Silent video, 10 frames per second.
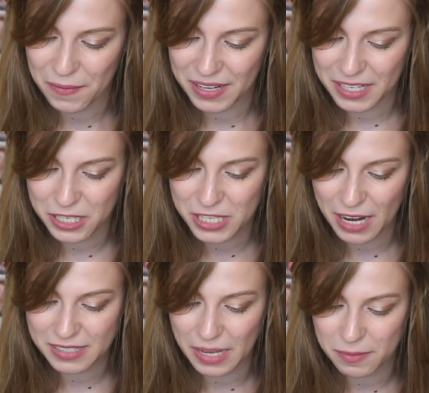I wanted to
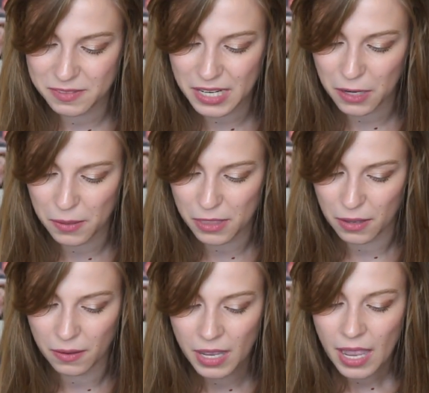share a type of sticker with
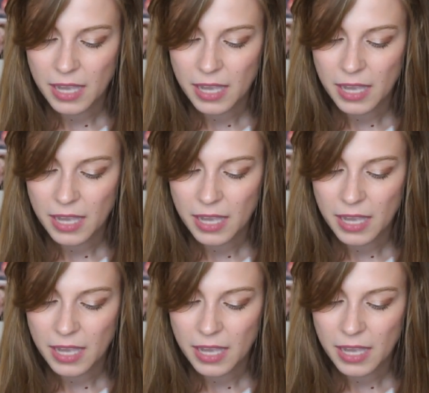you.